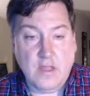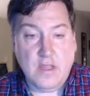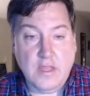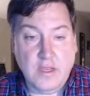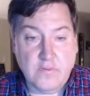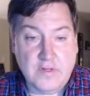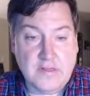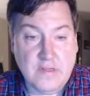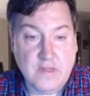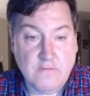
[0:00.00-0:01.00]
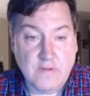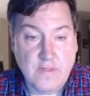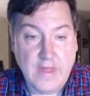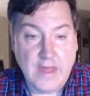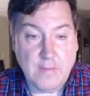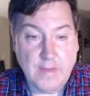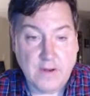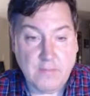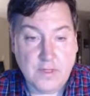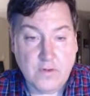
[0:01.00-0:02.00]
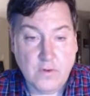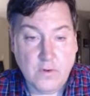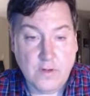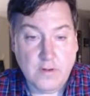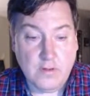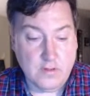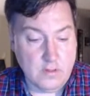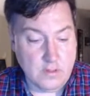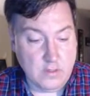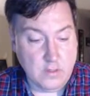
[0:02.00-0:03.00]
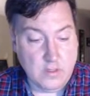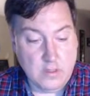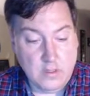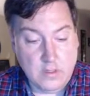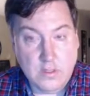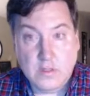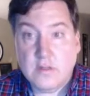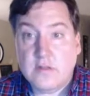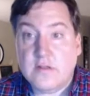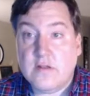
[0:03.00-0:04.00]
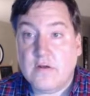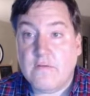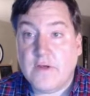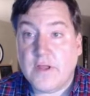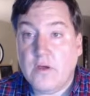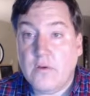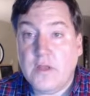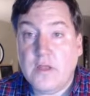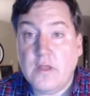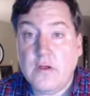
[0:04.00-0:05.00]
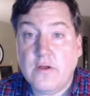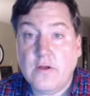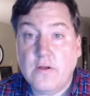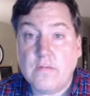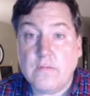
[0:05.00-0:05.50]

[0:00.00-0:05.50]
it received that amount of Bitcoin. So if I go in here,